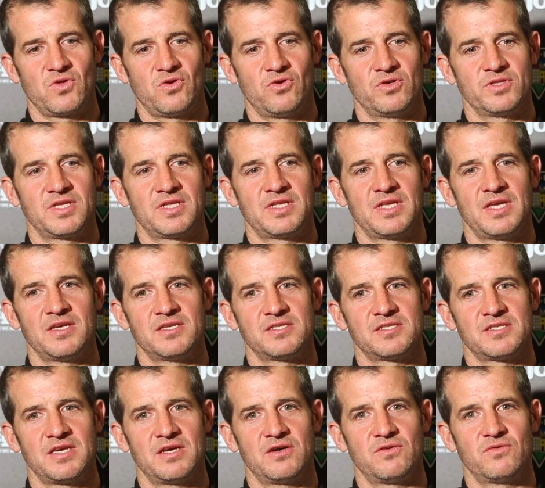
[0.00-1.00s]
on the day
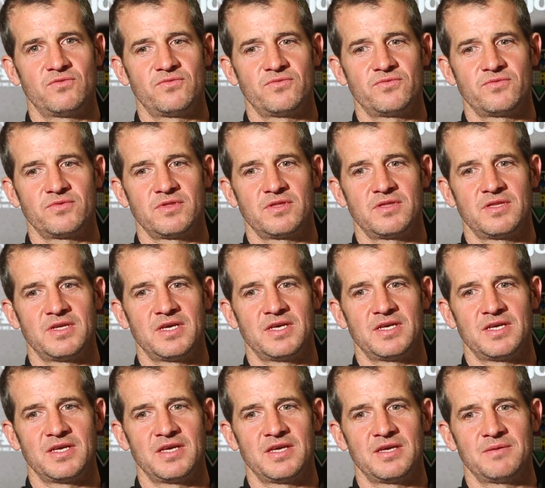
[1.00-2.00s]
itself,
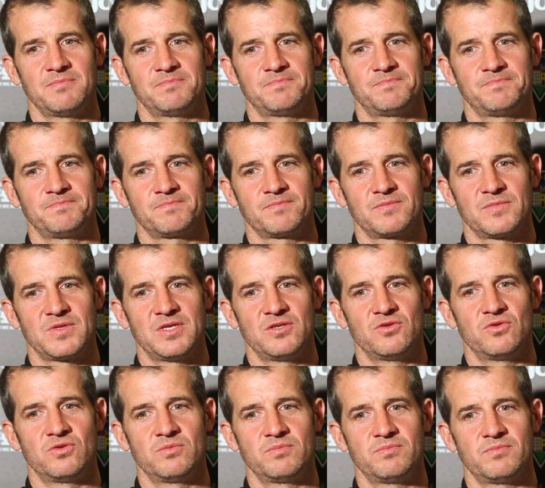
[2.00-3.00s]
that you
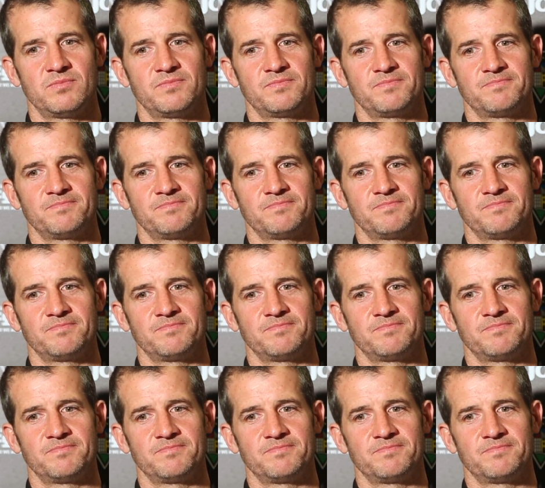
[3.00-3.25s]
know,